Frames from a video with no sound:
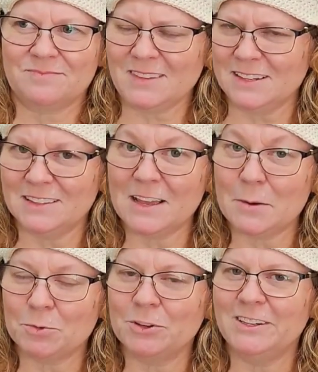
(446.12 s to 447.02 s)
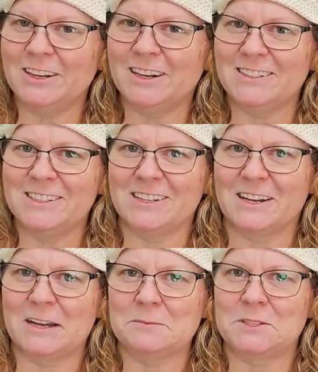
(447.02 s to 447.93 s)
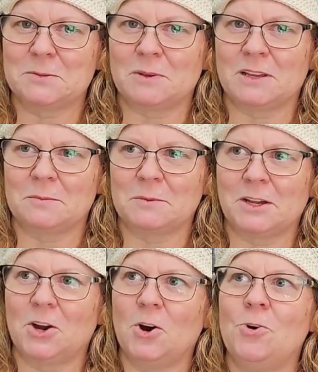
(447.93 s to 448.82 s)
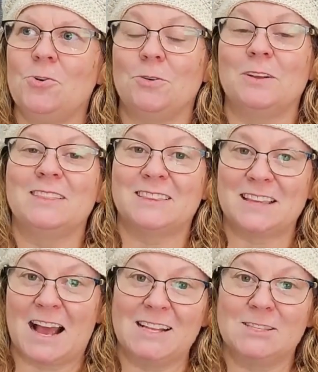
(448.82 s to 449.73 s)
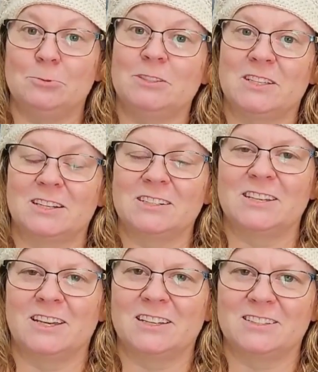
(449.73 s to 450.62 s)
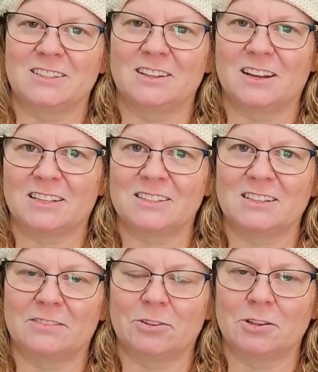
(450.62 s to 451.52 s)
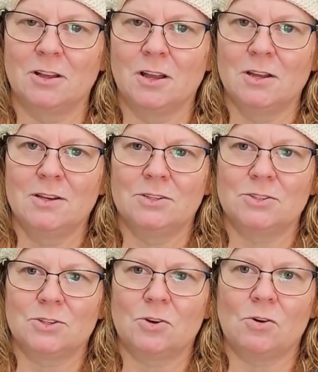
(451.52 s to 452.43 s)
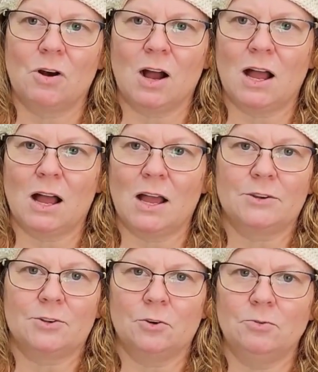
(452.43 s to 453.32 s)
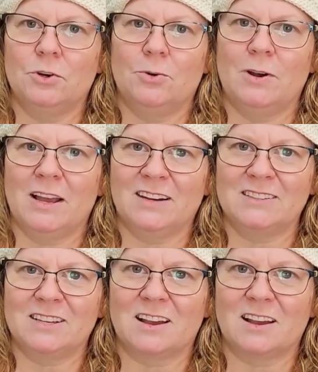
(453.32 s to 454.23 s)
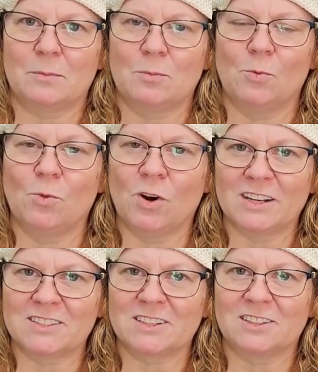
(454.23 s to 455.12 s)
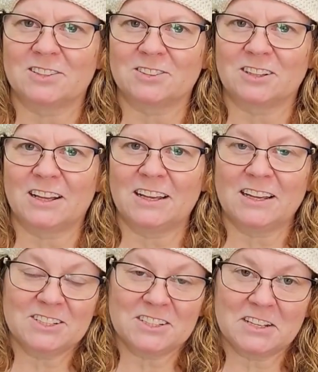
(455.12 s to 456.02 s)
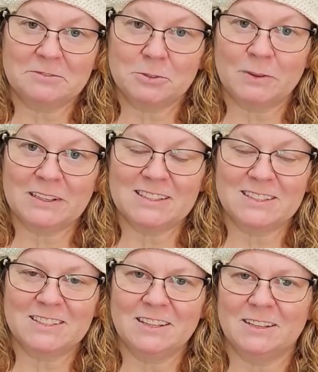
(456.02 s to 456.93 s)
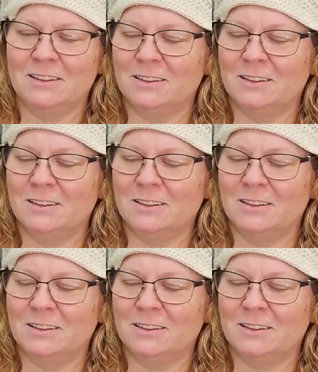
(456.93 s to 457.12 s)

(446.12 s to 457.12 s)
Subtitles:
that brilliant idea comes to me and I'm like, oh, that's what's going to take it to the next level. So I don't know ahead of time what it's going to look like. I just have to wait and see.